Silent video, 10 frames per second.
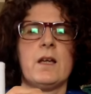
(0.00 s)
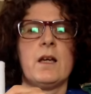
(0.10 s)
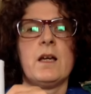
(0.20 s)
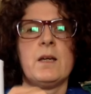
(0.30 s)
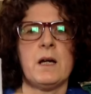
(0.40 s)

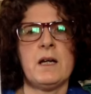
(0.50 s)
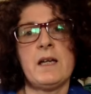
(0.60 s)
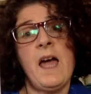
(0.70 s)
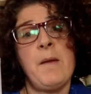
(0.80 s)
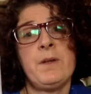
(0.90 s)
I
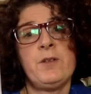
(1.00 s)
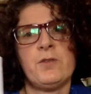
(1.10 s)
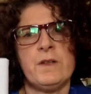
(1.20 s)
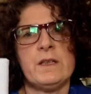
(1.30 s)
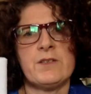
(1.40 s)
happened to
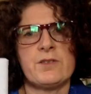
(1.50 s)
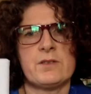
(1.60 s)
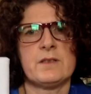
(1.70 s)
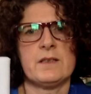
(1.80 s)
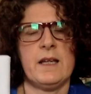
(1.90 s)
finish
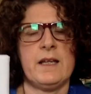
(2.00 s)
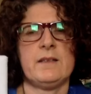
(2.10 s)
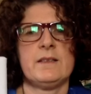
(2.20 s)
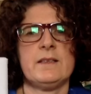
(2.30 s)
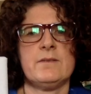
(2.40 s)

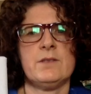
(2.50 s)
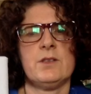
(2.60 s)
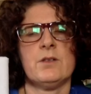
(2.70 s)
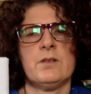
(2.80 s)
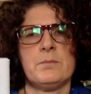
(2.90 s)
the you
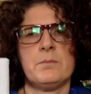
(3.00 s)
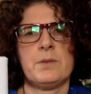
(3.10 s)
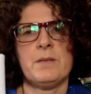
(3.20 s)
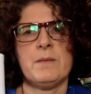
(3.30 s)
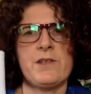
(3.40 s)
know,
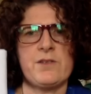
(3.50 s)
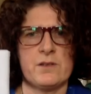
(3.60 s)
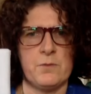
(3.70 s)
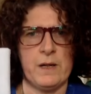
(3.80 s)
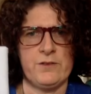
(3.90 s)
pretty much
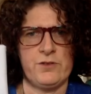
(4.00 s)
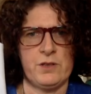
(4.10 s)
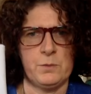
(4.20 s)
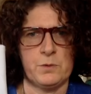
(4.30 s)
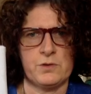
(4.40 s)
when she
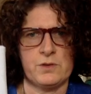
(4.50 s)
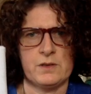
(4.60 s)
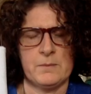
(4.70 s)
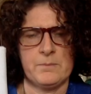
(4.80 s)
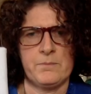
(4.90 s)
was
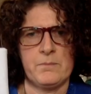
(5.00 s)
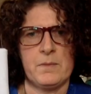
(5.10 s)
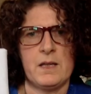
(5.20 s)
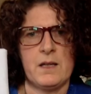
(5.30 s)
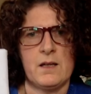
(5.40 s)

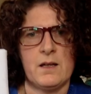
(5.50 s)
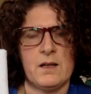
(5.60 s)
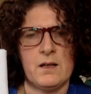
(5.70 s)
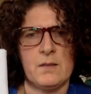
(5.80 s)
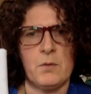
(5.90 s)

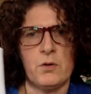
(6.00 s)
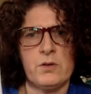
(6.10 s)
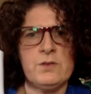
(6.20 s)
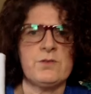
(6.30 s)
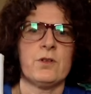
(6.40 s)

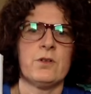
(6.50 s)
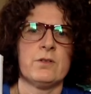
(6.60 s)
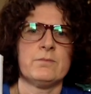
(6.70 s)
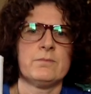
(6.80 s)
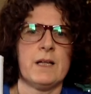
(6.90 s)
born,
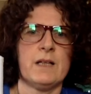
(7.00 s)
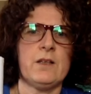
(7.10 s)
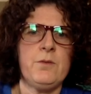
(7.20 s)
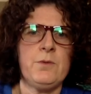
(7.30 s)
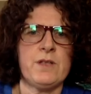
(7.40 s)
so I
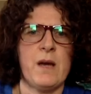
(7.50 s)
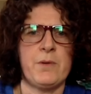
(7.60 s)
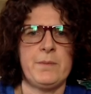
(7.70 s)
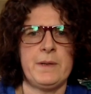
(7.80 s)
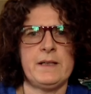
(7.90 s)
thought it was
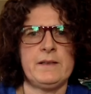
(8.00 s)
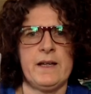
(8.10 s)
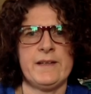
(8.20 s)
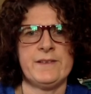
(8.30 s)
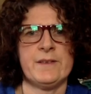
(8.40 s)
appropriate,
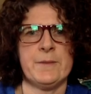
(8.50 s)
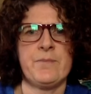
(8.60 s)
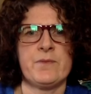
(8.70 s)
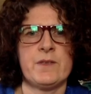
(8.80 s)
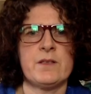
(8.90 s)
and
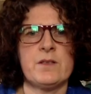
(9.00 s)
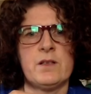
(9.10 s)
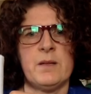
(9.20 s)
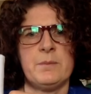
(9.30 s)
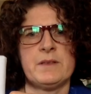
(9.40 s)
this is
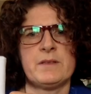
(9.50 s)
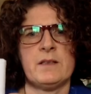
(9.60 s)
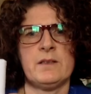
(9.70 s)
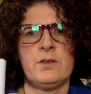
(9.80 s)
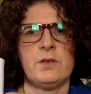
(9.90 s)
gonna be
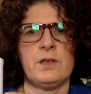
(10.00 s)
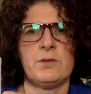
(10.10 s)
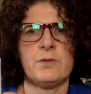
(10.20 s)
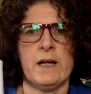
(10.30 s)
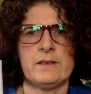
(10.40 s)
sent to the
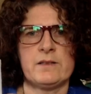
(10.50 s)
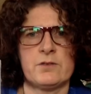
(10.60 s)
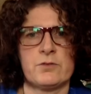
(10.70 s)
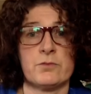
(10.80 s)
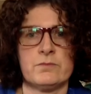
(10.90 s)
US
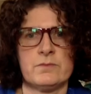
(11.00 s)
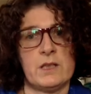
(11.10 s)
soon.